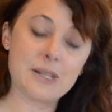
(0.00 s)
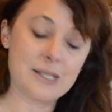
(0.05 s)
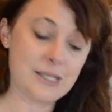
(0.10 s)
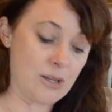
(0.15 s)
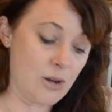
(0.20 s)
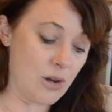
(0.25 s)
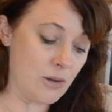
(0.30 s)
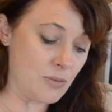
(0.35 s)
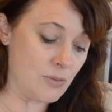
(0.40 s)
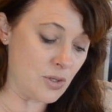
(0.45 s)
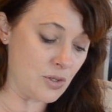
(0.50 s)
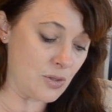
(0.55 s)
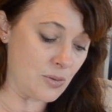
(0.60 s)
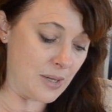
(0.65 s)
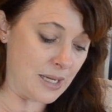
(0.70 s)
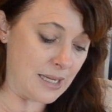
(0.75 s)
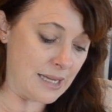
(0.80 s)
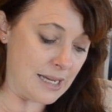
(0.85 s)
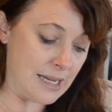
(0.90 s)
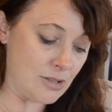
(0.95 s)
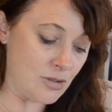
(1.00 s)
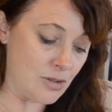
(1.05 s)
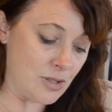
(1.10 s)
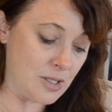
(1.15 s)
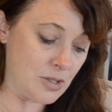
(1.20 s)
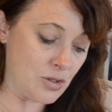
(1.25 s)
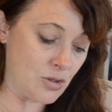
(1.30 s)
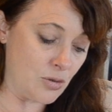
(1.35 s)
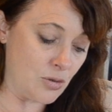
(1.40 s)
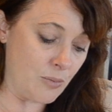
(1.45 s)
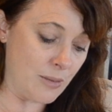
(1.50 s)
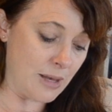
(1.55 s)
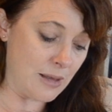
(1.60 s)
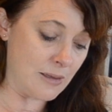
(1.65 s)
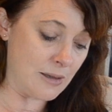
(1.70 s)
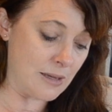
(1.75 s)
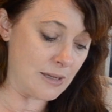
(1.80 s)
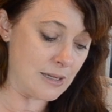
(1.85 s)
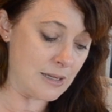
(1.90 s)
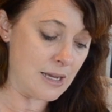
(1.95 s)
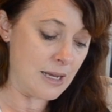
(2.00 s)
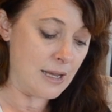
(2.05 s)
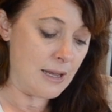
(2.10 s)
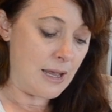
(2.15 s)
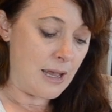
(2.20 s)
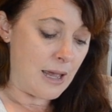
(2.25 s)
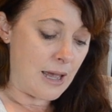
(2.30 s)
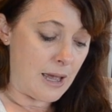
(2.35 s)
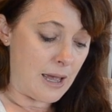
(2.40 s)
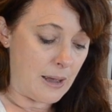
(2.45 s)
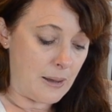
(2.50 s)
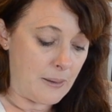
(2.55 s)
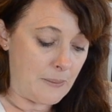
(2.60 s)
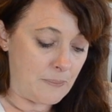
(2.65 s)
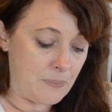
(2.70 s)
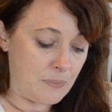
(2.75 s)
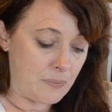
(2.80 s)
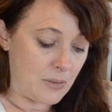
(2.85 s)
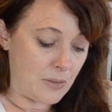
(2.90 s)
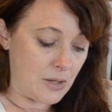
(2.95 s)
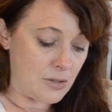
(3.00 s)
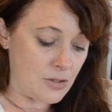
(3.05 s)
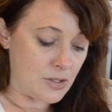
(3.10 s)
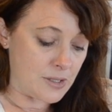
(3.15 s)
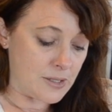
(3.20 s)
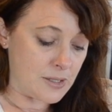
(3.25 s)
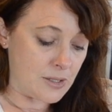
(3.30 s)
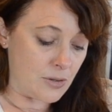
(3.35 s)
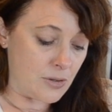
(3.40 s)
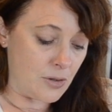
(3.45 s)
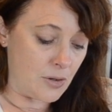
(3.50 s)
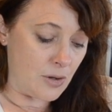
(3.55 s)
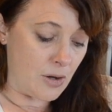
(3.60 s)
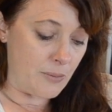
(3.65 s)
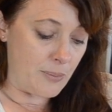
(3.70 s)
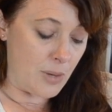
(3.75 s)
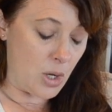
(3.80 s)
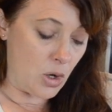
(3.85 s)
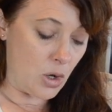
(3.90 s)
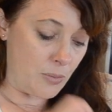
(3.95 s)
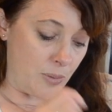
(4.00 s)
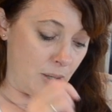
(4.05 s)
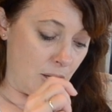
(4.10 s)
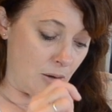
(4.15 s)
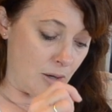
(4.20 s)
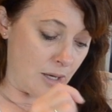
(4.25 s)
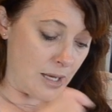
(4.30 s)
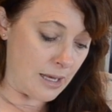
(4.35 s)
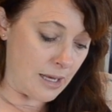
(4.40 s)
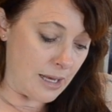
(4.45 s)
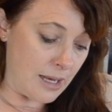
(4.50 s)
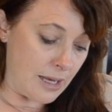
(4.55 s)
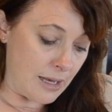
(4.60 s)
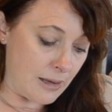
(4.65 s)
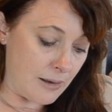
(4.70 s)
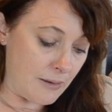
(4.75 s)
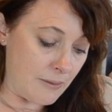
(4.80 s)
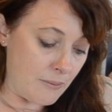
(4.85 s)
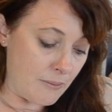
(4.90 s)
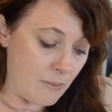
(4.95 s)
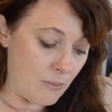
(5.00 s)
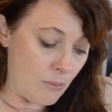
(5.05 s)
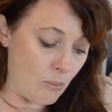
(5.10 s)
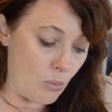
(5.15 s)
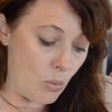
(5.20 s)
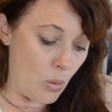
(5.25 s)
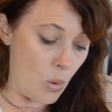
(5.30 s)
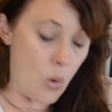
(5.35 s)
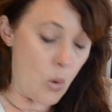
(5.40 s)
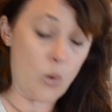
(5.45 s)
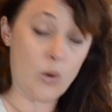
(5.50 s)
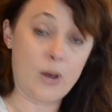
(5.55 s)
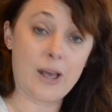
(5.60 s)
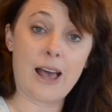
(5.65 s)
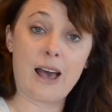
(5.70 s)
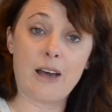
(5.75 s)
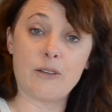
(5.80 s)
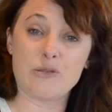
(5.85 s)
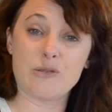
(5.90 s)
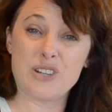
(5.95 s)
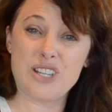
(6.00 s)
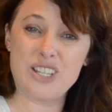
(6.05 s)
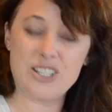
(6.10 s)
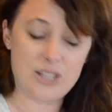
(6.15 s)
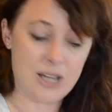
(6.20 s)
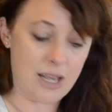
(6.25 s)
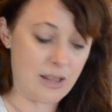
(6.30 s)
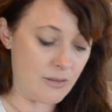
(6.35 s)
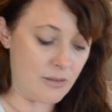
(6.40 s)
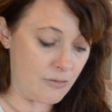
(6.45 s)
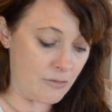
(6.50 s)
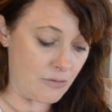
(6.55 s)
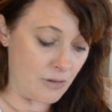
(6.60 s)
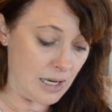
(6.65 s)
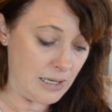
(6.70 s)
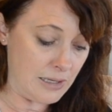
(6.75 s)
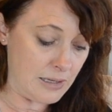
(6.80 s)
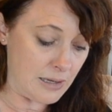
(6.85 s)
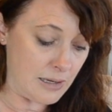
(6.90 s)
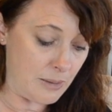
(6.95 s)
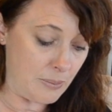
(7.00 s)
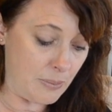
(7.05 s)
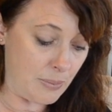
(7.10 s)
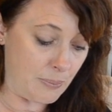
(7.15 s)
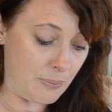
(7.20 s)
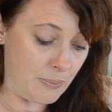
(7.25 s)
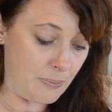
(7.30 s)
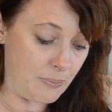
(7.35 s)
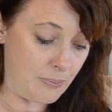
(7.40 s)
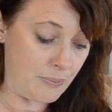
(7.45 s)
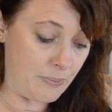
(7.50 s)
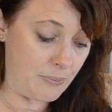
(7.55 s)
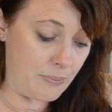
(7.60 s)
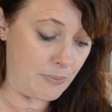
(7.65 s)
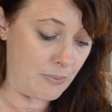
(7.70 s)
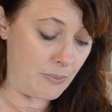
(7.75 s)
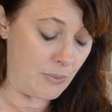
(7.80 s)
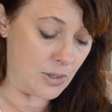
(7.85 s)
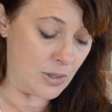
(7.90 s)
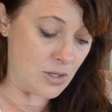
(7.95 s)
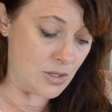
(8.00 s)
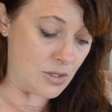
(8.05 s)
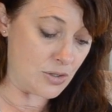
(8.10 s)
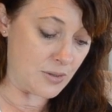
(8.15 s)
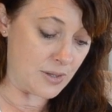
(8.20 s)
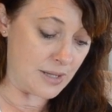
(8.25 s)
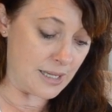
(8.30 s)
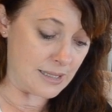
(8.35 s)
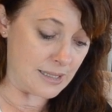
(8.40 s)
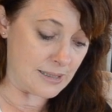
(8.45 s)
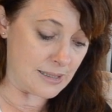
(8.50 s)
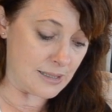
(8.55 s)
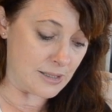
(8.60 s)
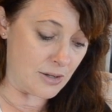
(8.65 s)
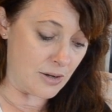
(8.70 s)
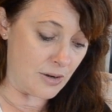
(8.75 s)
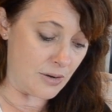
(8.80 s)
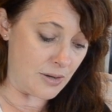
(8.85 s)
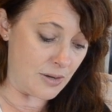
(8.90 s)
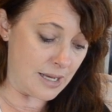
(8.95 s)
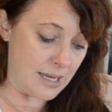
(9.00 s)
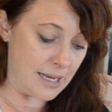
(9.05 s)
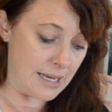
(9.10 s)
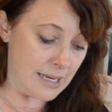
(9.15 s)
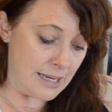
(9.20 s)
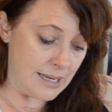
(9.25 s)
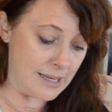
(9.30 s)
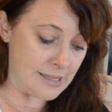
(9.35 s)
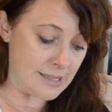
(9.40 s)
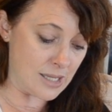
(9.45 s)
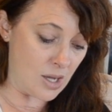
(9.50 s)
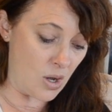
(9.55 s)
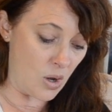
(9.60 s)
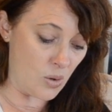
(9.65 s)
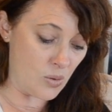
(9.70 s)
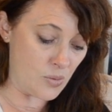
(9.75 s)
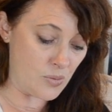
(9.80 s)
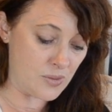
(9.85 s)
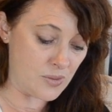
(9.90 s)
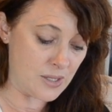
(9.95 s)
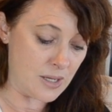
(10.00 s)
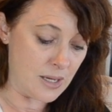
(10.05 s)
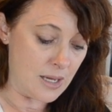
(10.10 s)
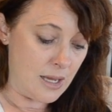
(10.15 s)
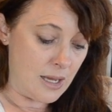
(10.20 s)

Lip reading: So I'm doing that traditional method, just so I'm hoping I can get more coverage at the front. When you do it that style, you get less holes.